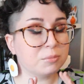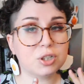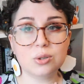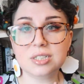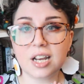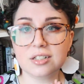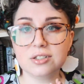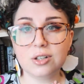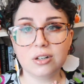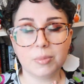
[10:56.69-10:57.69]
Tuesdays
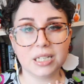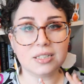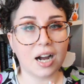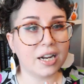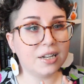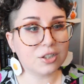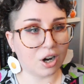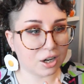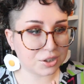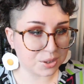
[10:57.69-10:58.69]
is gonna be Tiny
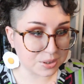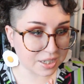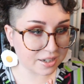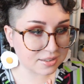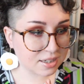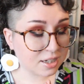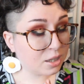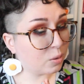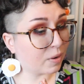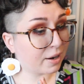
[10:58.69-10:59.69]
Talk Tuesdays,
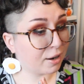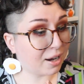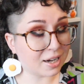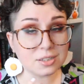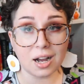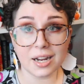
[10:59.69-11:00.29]
where I